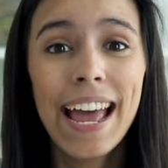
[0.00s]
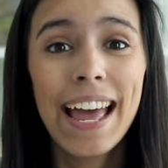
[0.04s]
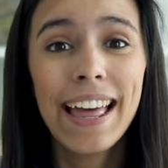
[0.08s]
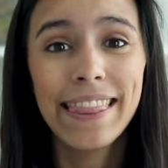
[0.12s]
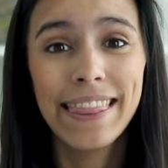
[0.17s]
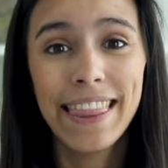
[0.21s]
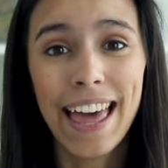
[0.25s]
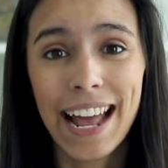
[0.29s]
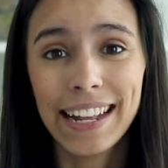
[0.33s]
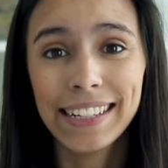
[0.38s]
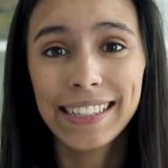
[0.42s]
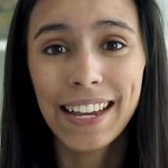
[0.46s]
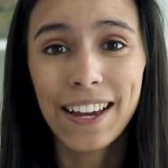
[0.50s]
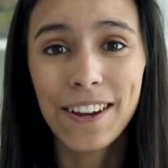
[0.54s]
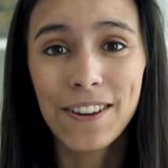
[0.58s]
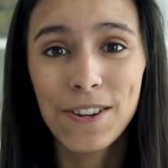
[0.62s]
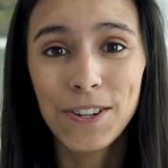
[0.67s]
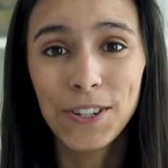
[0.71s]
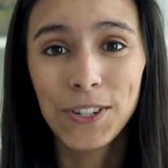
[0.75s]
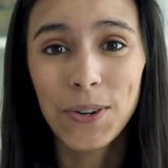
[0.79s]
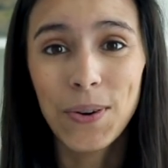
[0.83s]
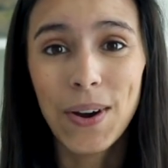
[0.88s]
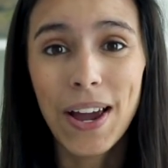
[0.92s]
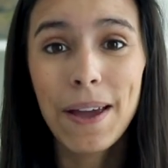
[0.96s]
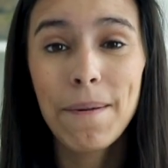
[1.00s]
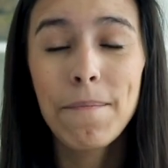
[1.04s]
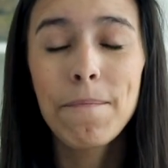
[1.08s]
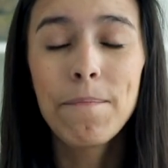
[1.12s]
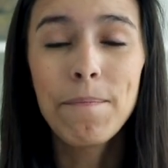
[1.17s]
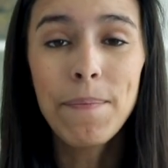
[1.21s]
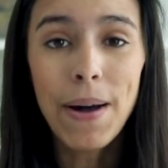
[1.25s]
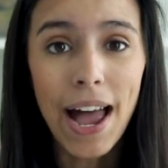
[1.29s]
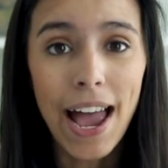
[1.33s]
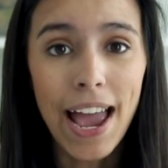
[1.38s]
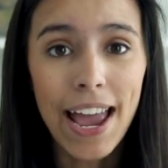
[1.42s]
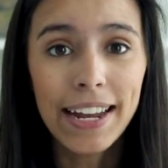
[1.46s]
That's how you do it.
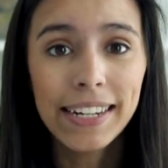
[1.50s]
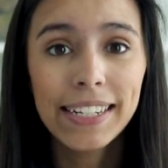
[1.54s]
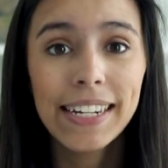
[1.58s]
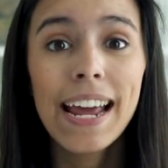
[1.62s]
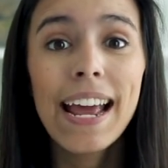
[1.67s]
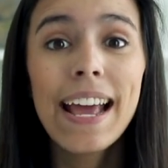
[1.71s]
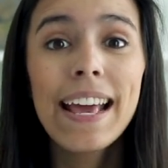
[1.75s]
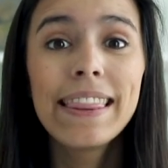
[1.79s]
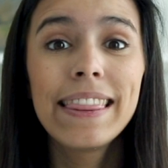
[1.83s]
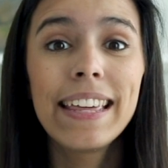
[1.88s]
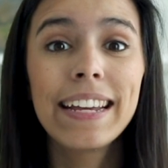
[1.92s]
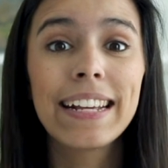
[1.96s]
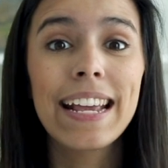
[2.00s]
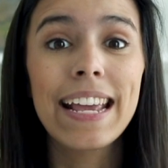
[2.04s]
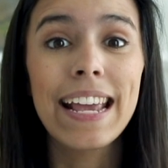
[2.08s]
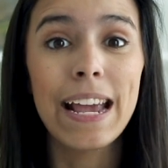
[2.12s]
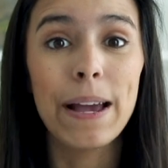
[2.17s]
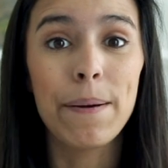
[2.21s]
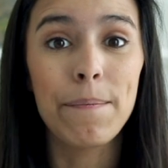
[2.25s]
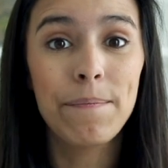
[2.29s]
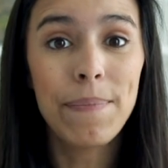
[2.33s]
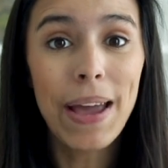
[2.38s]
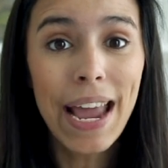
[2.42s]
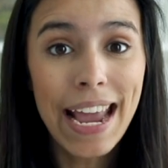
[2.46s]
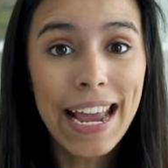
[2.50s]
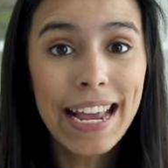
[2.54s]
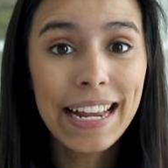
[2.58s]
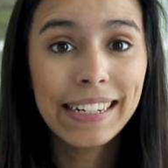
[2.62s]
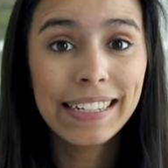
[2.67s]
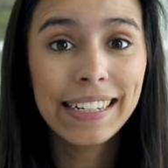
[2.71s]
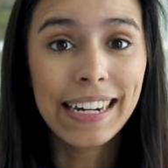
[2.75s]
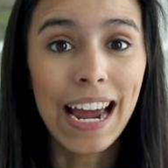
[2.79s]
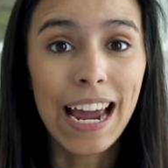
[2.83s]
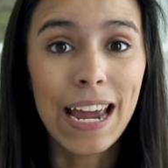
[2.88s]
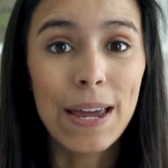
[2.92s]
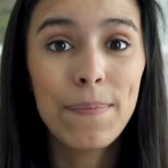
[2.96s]
But the campaign
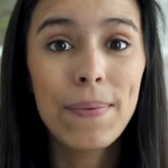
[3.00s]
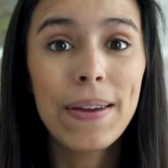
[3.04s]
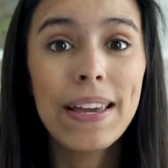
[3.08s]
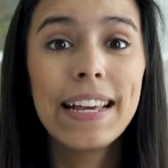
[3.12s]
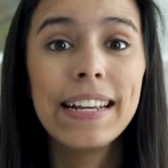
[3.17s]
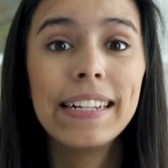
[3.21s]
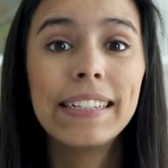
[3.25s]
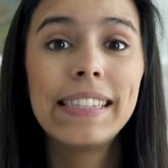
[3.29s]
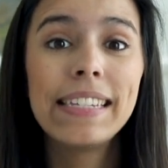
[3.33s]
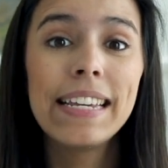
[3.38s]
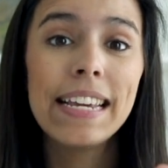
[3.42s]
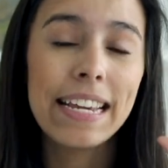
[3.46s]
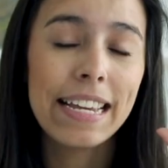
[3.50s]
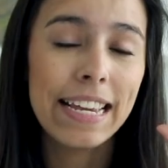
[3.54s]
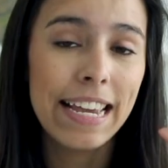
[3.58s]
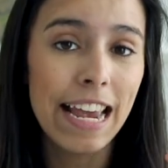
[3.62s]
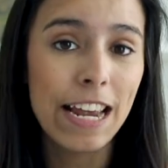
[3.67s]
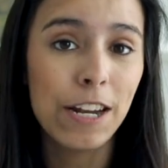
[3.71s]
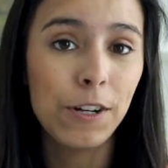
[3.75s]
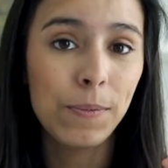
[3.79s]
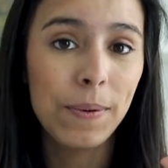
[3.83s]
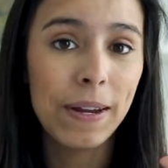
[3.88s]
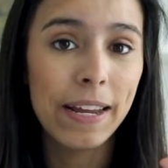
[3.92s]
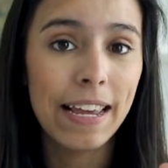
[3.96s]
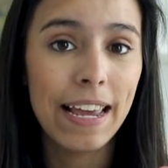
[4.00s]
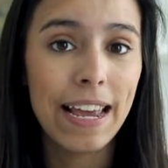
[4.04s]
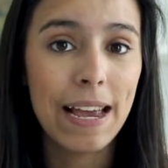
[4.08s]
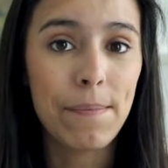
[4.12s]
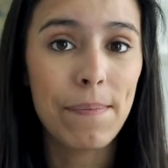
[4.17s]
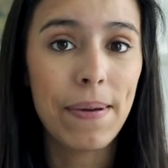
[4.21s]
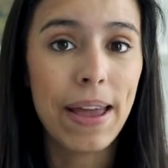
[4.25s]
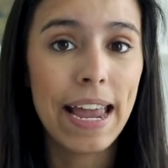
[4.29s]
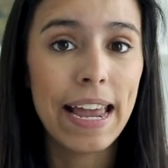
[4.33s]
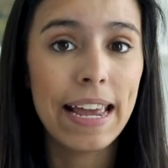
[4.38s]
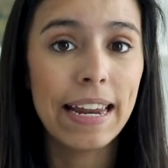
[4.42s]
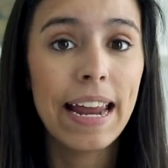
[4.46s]
type is the engagement
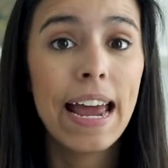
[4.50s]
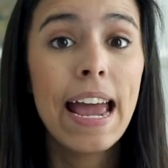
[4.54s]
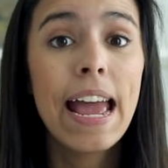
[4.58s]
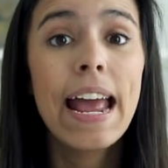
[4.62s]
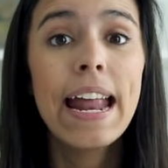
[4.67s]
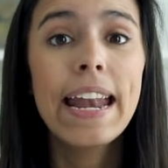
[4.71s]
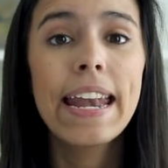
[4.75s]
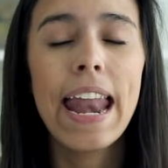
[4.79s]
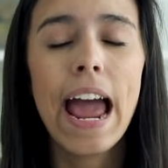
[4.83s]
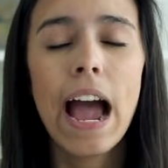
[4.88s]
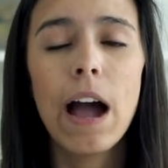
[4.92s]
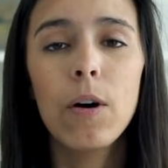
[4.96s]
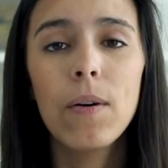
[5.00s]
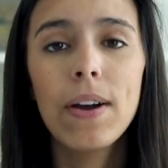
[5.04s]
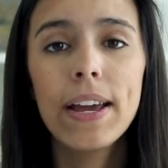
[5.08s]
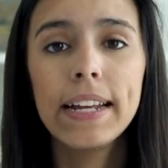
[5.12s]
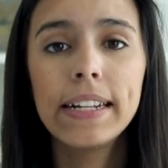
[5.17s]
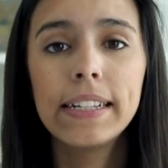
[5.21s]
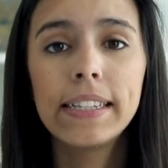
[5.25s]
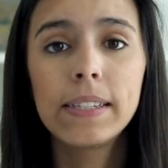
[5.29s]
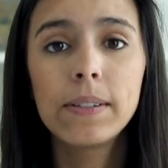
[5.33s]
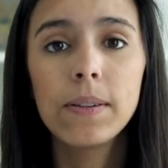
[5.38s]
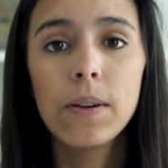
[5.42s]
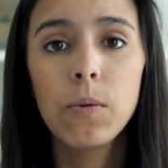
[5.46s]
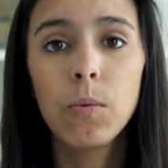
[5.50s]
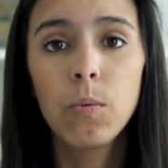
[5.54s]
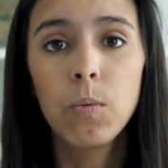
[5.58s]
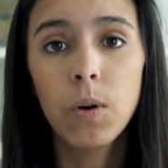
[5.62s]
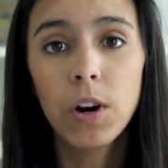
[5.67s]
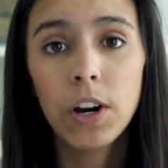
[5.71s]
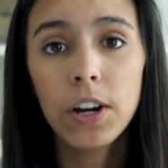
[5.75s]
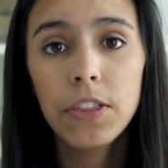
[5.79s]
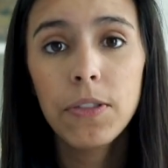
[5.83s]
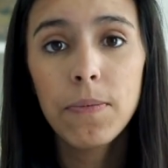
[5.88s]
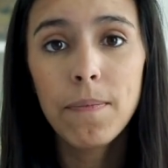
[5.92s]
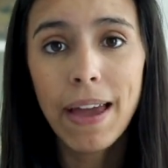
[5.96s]
campaign. Now it's
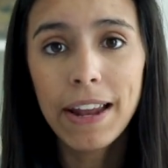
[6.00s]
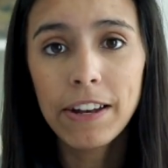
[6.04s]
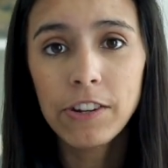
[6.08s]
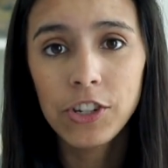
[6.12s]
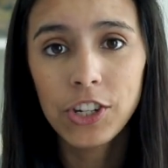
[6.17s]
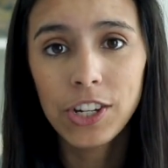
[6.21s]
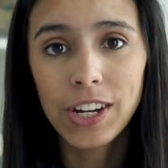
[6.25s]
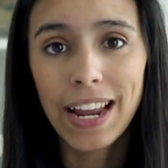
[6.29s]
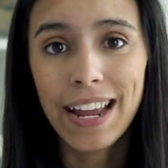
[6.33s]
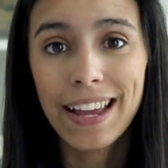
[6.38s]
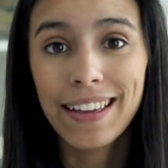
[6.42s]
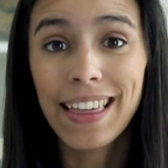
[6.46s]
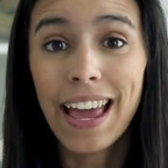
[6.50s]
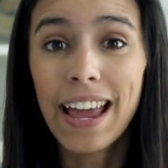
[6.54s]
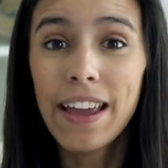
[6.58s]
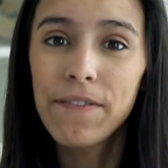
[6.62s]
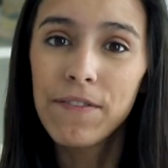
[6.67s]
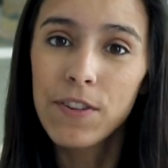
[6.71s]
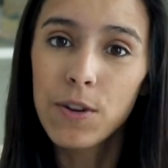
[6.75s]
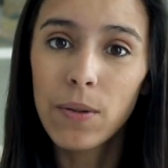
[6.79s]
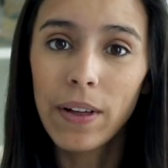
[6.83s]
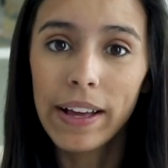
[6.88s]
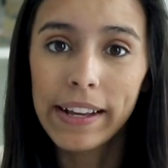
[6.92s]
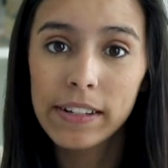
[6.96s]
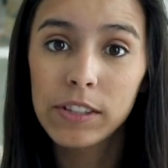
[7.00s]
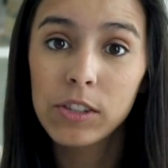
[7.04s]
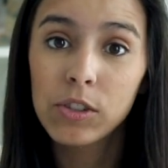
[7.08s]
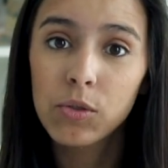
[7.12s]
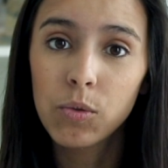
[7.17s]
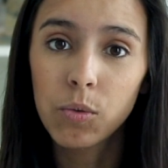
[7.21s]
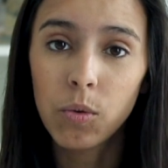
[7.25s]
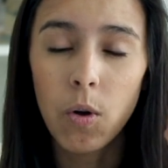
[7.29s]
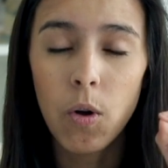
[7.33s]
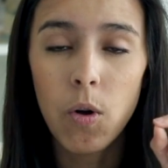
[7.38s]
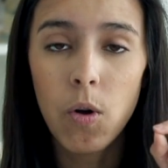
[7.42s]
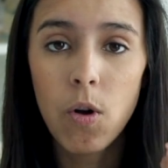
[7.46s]
worth mentioning that if you like
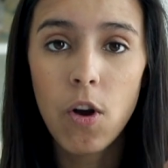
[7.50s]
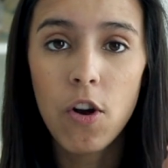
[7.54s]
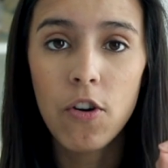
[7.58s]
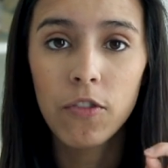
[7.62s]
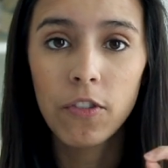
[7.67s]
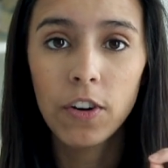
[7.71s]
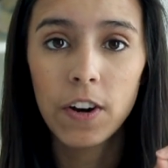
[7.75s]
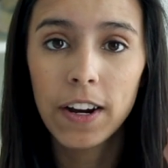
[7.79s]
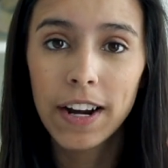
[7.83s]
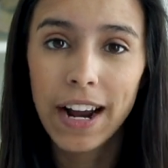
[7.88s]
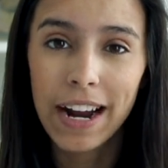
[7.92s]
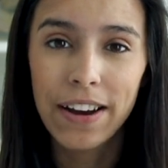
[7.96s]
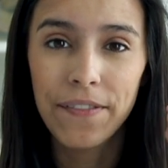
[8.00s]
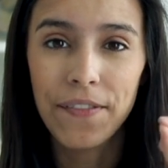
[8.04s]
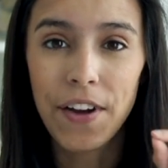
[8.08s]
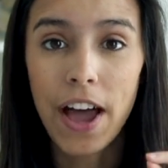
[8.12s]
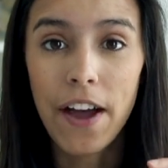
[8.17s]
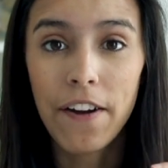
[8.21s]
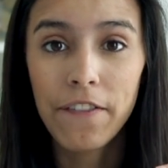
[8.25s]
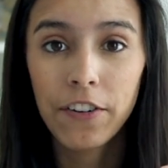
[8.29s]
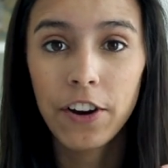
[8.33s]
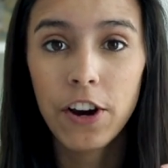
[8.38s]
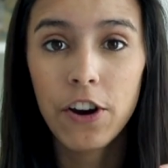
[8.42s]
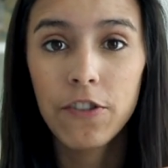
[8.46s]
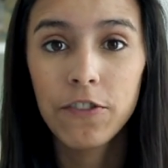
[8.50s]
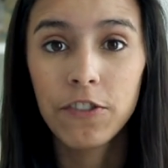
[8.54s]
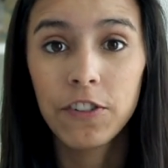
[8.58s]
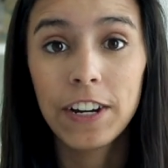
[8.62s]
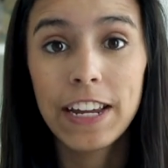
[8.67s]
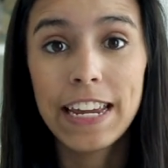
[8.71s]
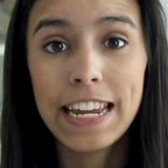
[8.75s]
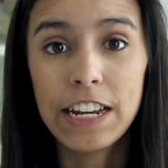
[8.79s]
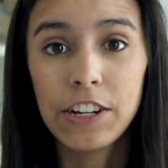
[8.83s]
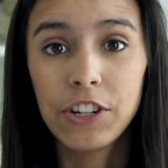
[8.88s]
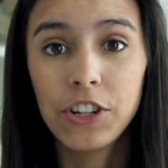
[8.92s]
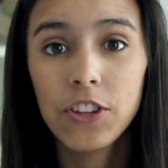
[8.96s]
scroll over, kind of hover over
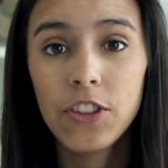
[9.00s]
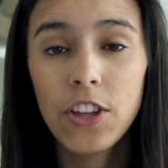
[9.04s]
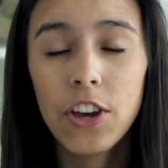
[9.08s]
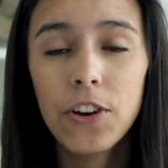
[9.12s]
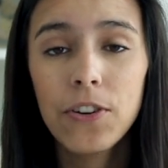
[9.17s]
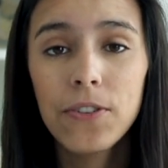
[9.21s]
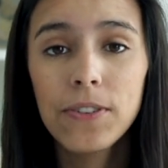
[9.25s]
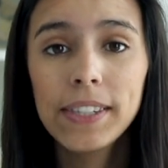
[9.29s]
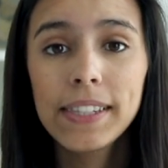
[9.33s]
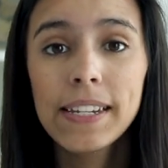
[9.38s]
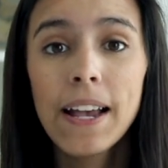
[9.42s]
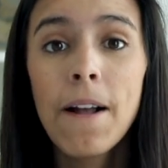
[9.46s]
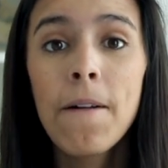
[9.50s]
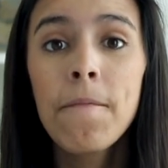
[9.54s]
each of those,